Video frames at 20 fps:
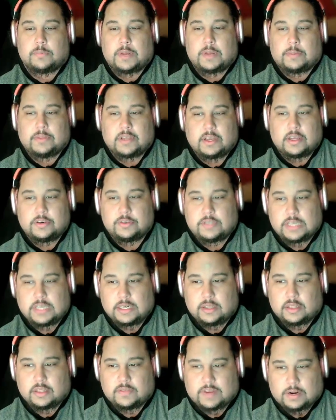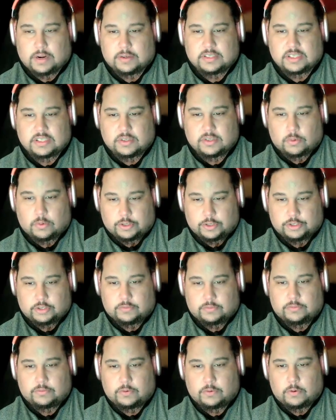for public understanding of the virus's
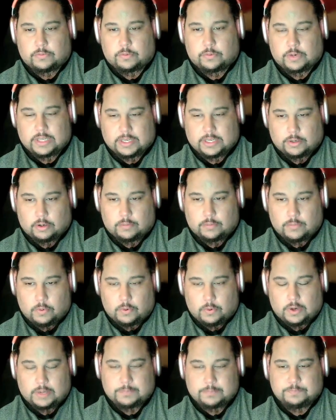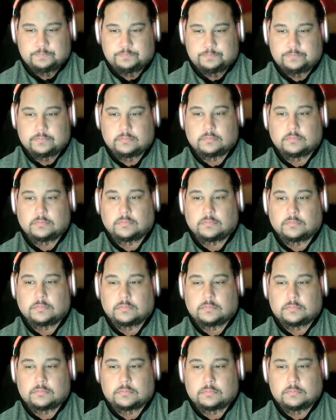origin for a year or more.
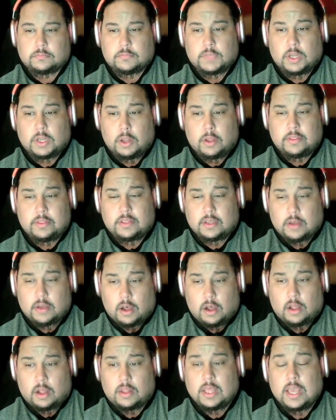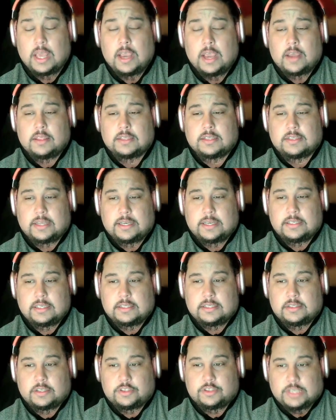On the call, the
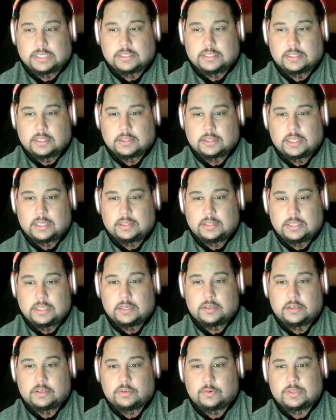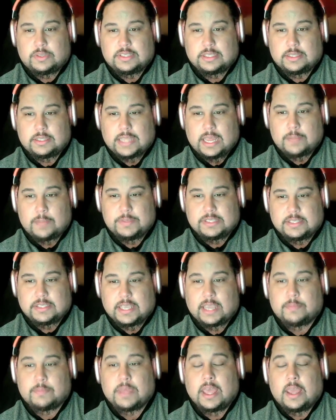scientists suggested that they leaned towards a lab
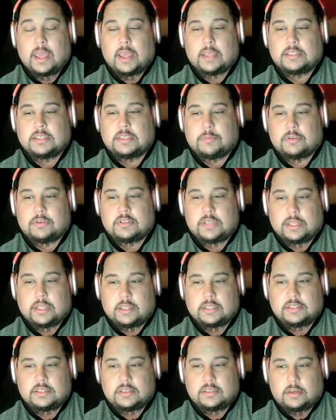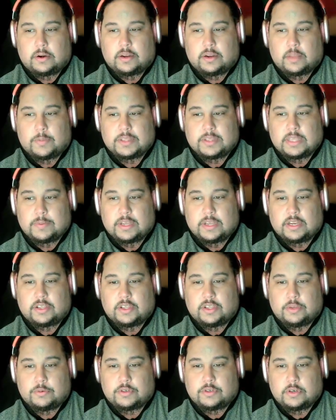escape as the most likely scenario, but they made a
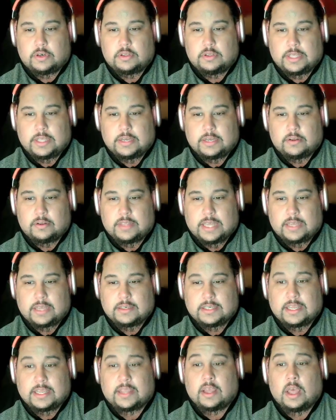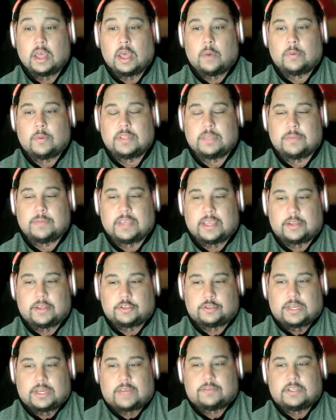U turn later that day when they
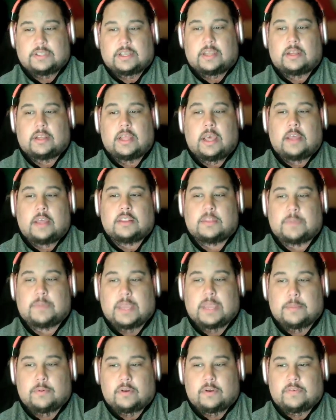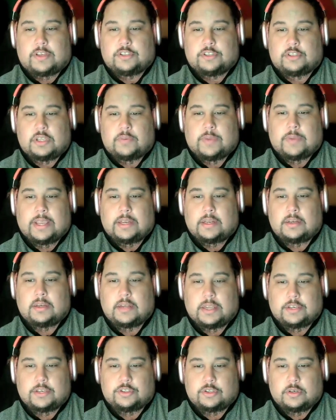began drafting it. The paper eventually ran
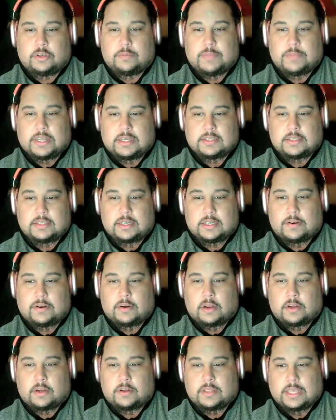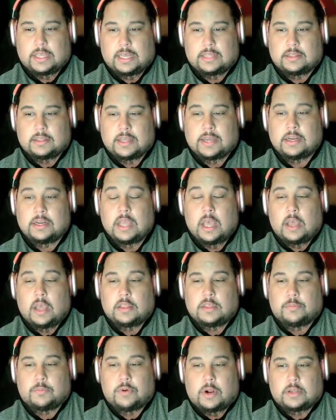in Nature Medicine under the headline,
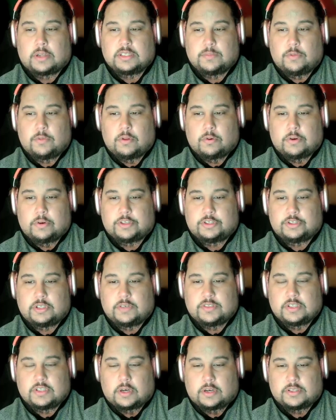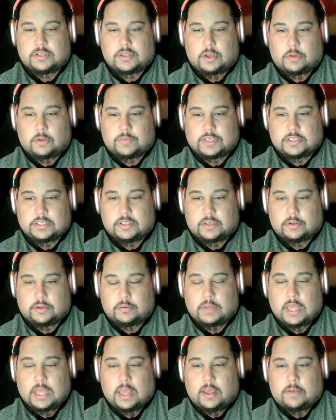The Proximal Origin of SARS CoV
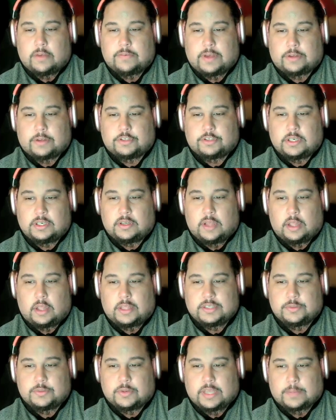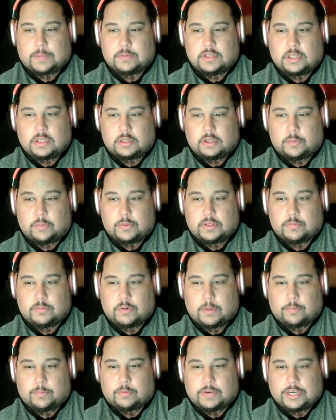2. Fauci and Collins were kept in the loop on the
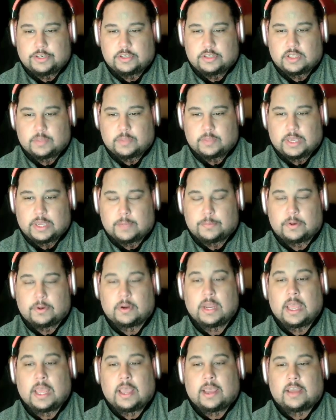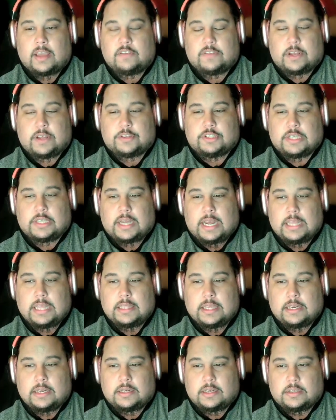preparation of the paper, and Fauci
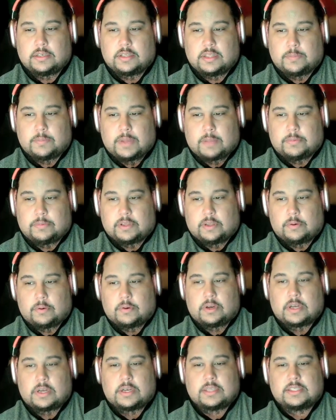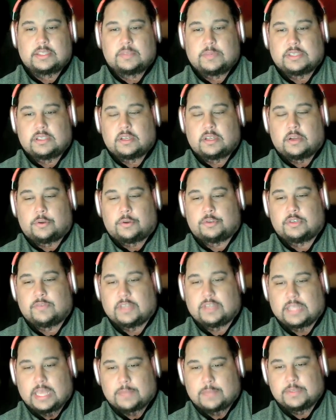highlighted it to the public in order to dismiss the
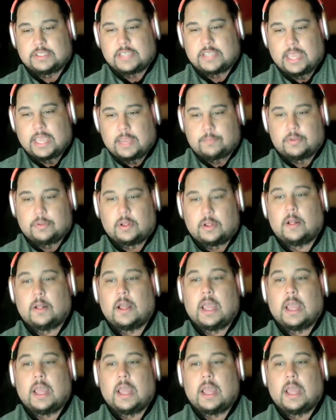notion of a lab escape.